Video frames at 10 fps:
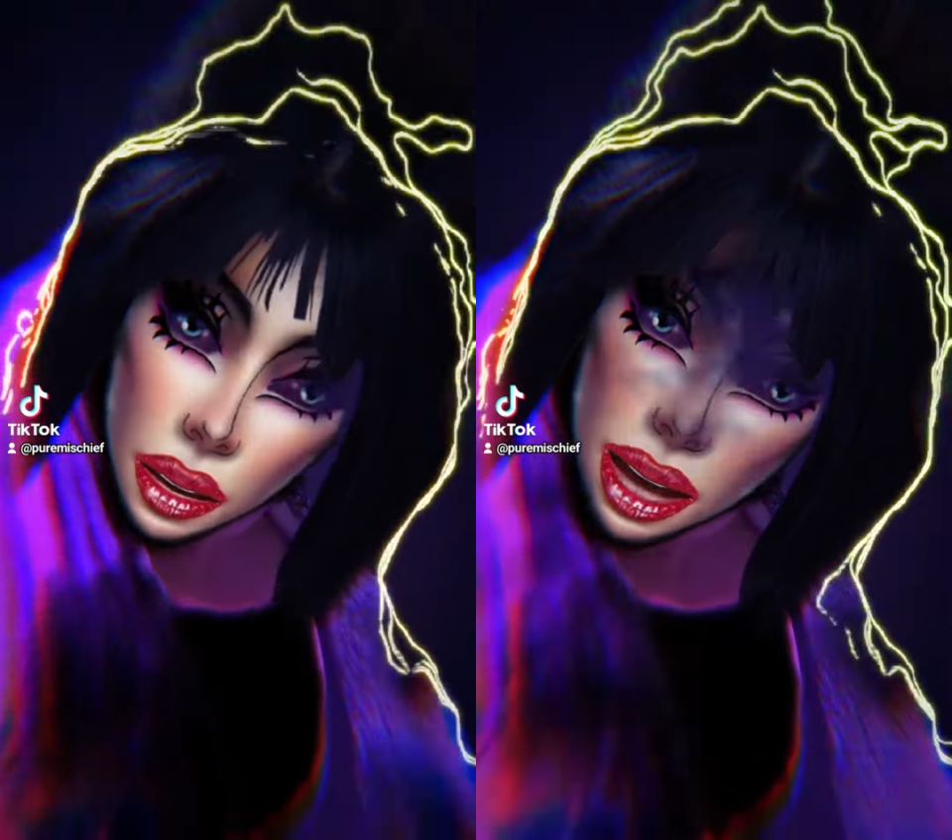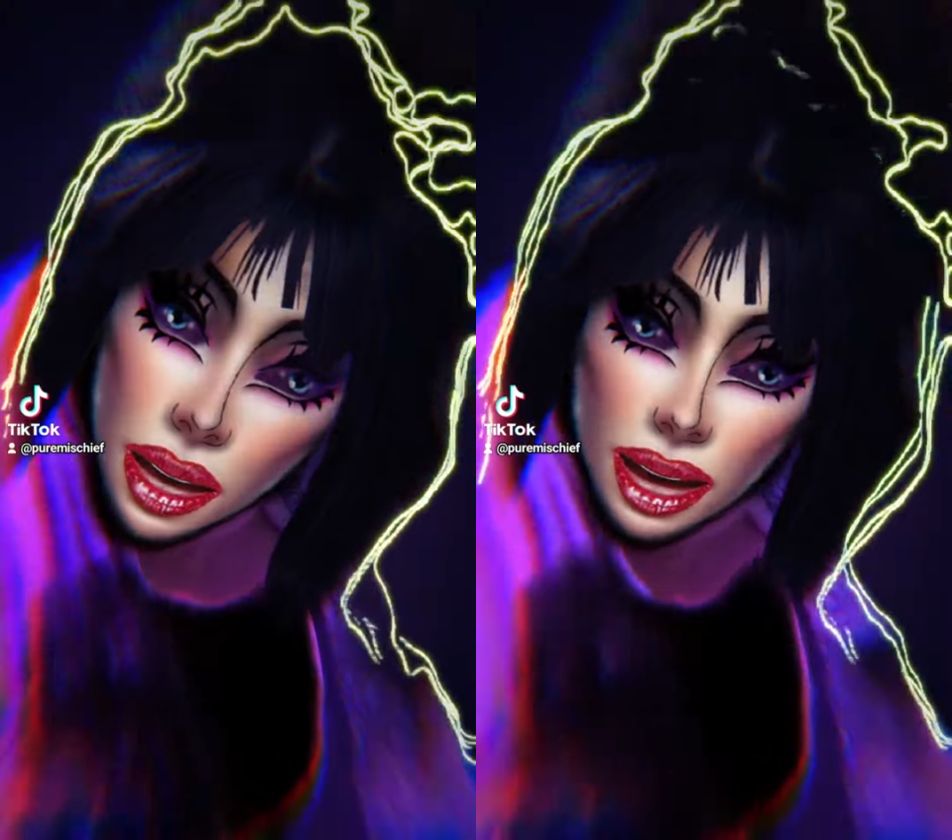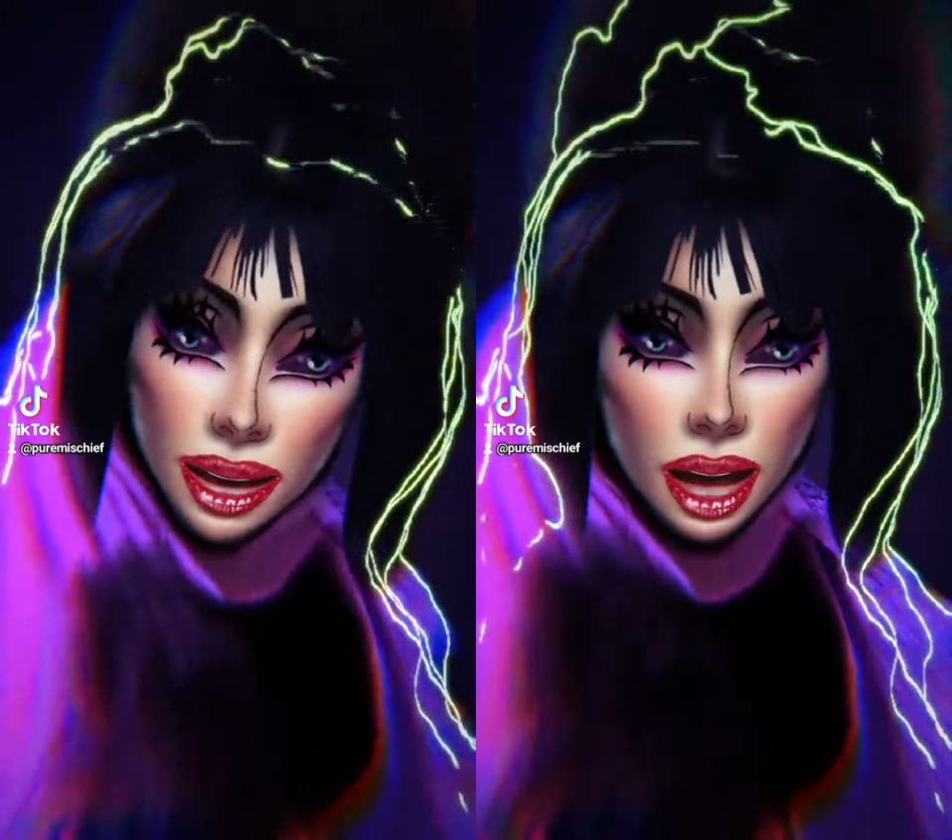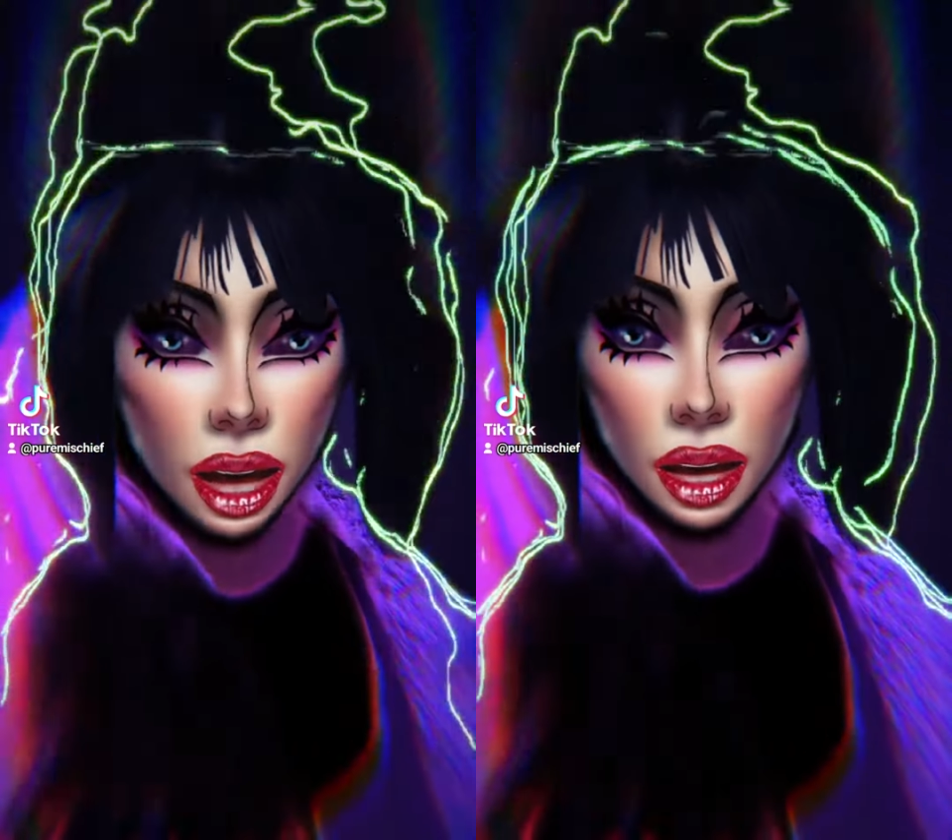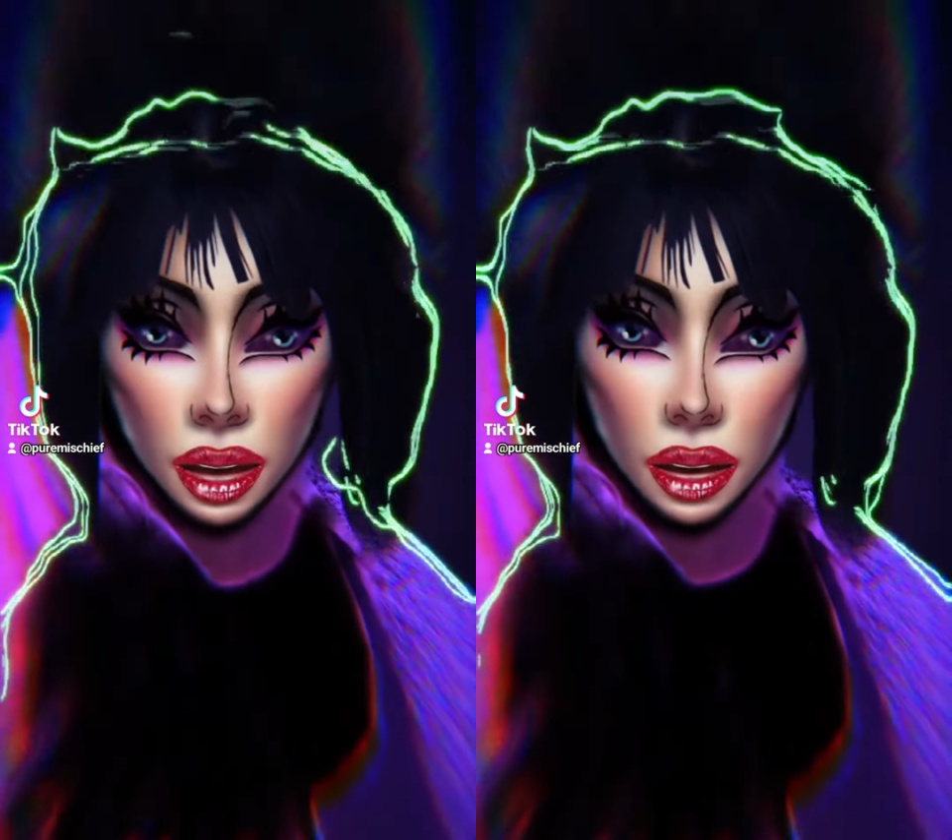Yes,
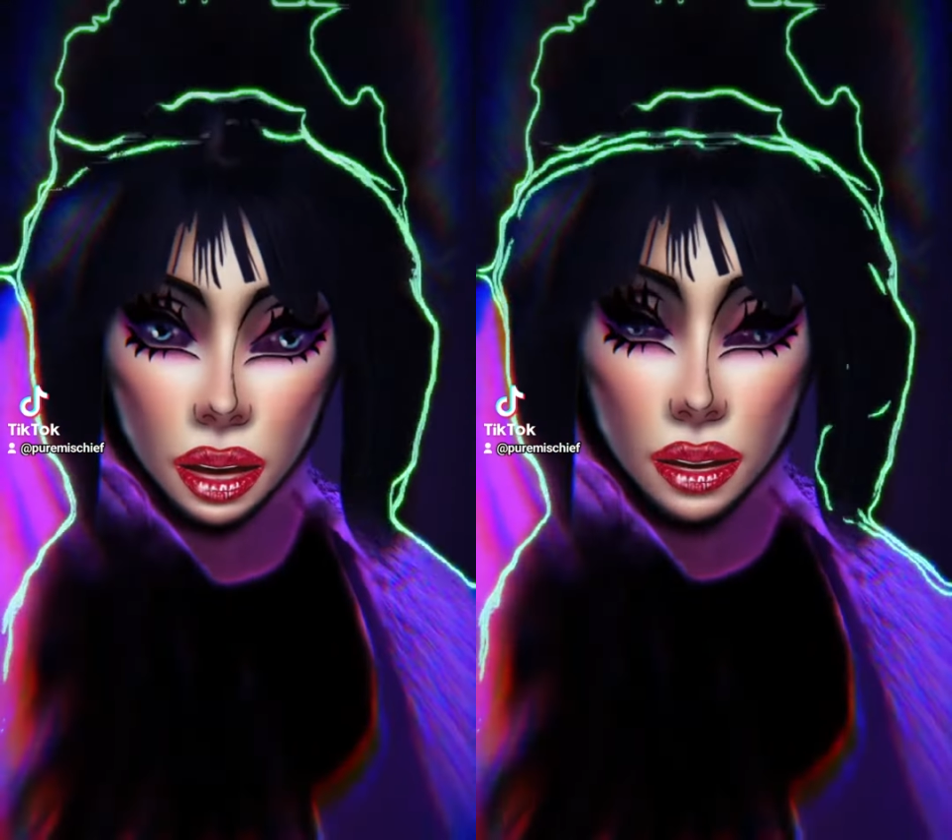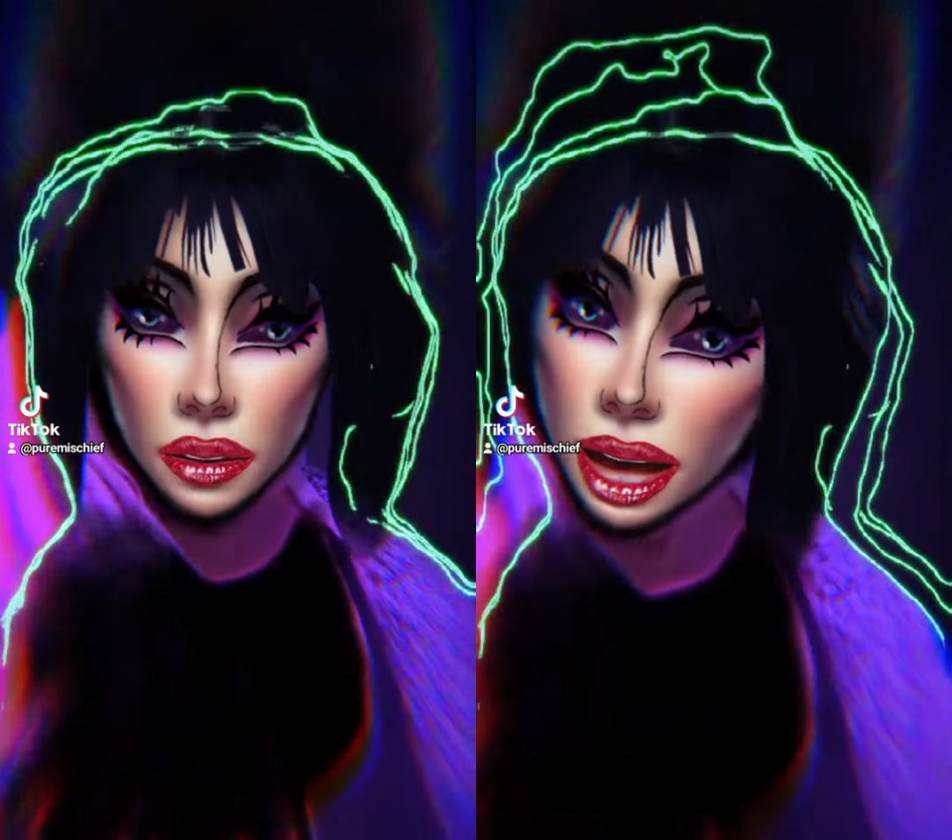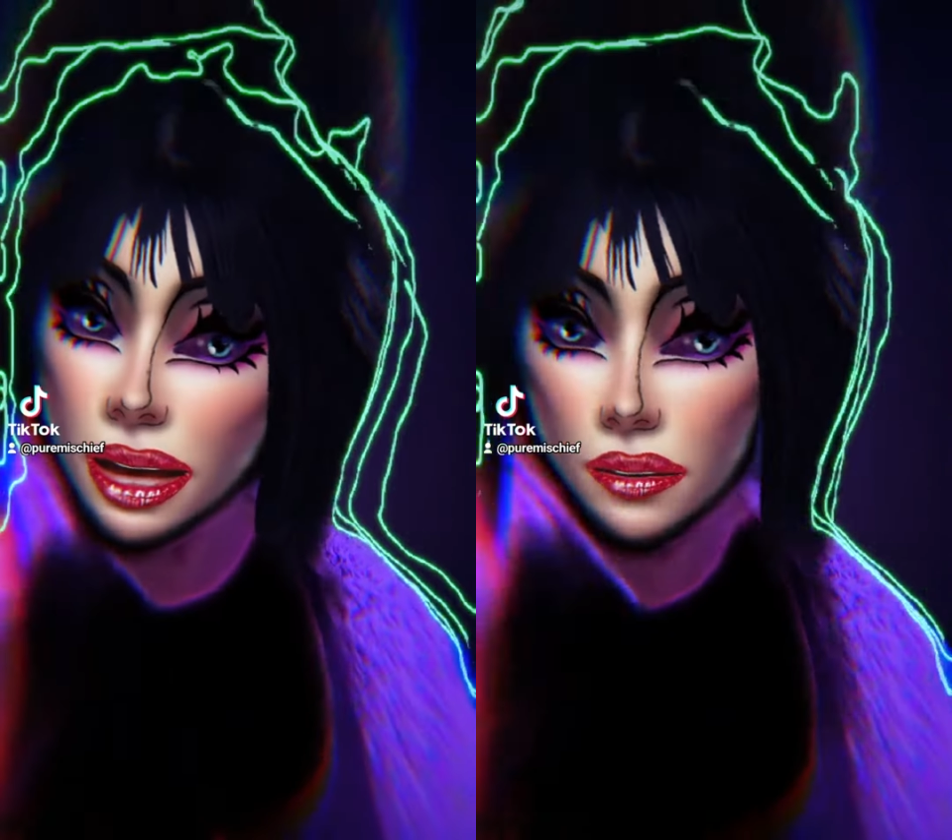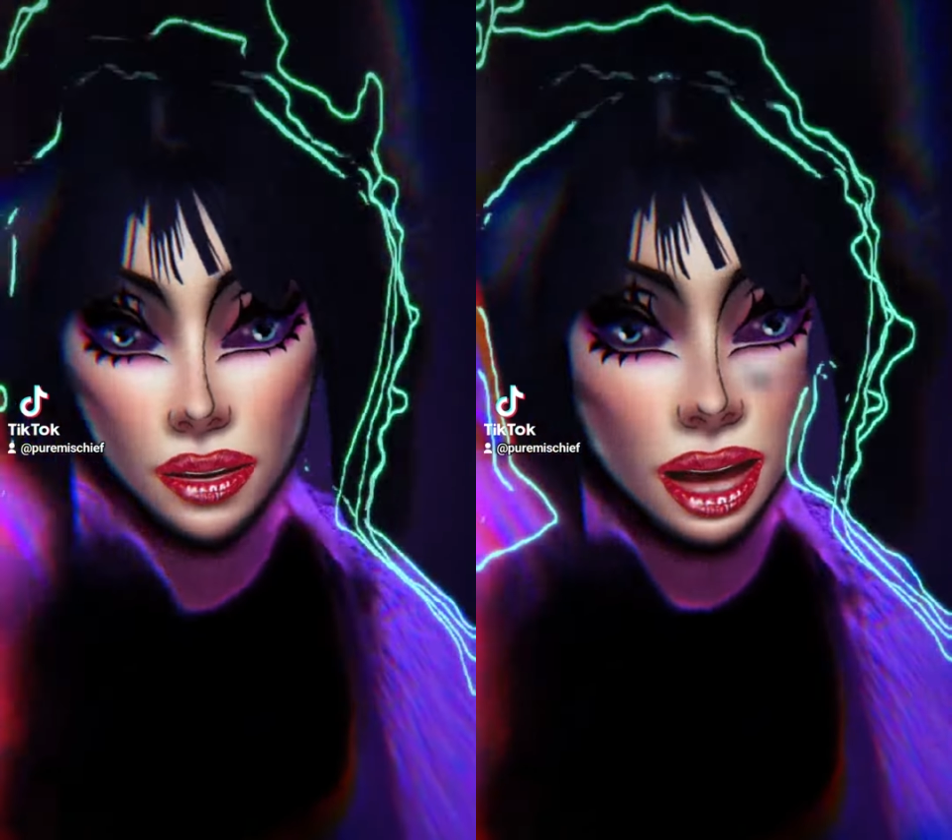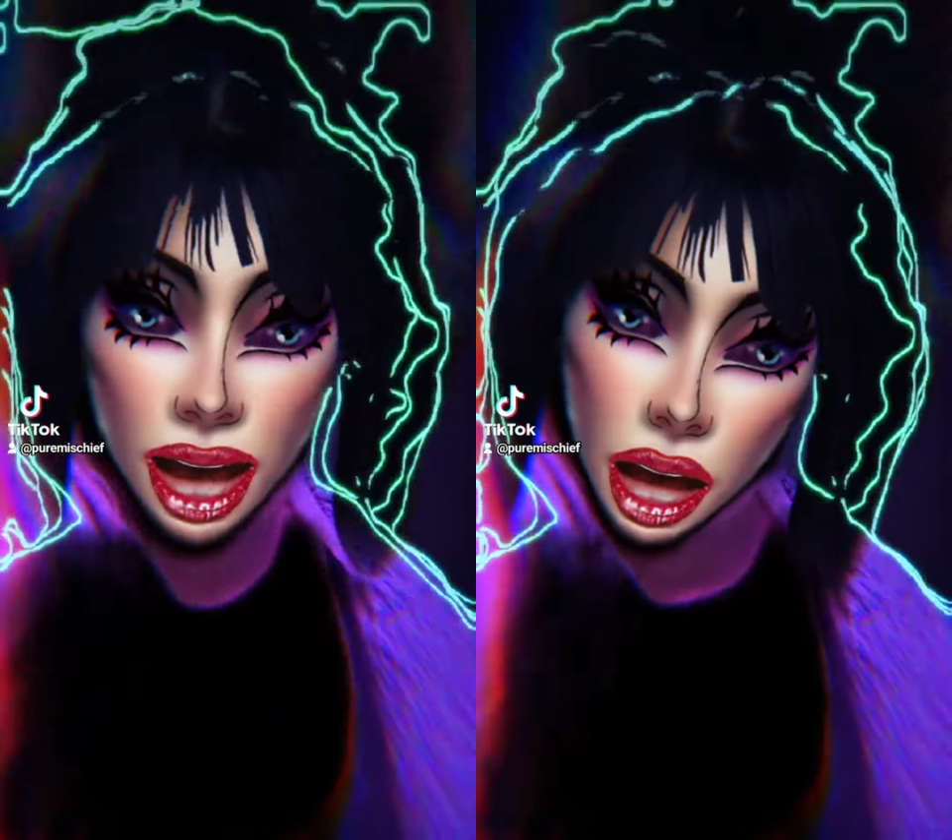
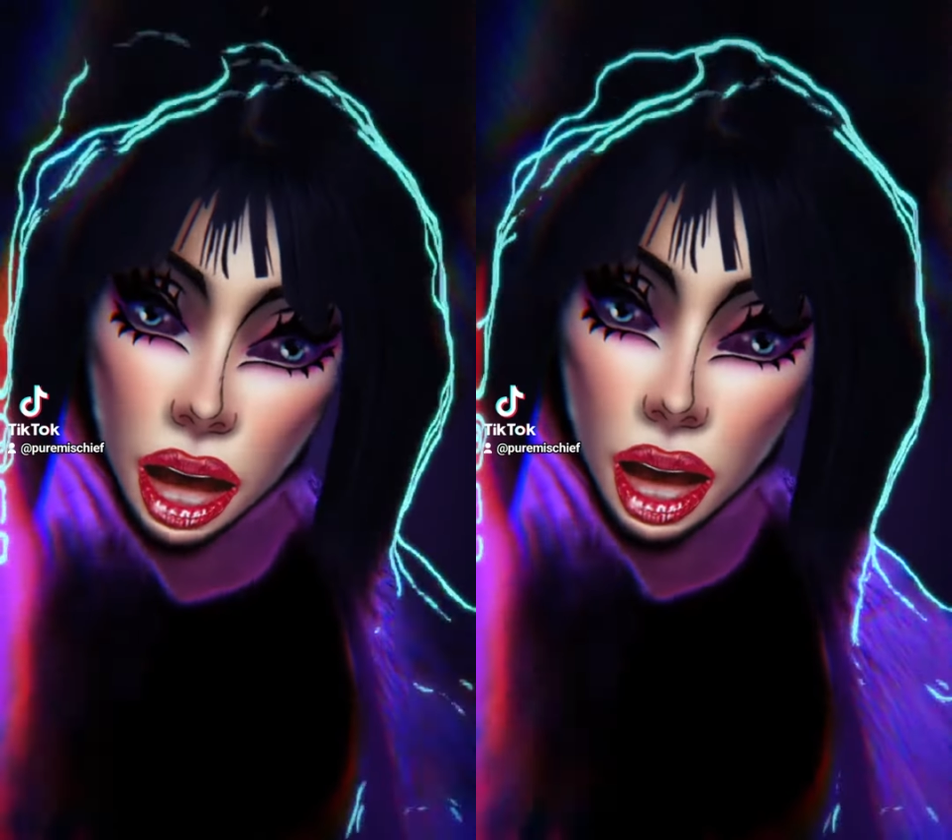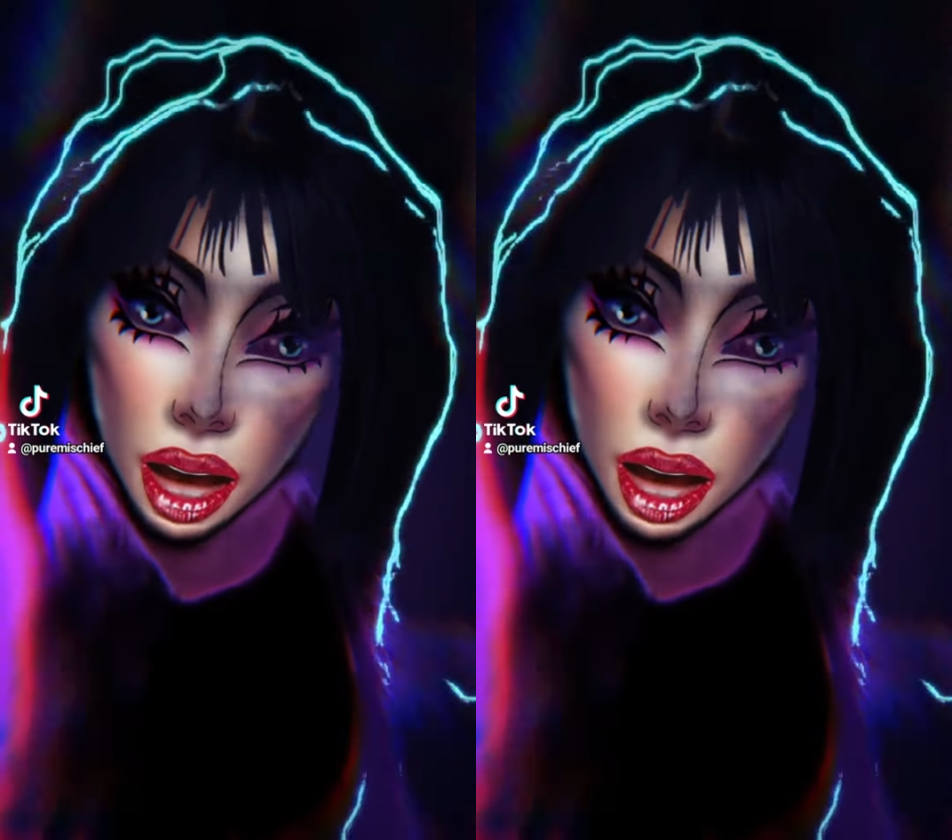Benefit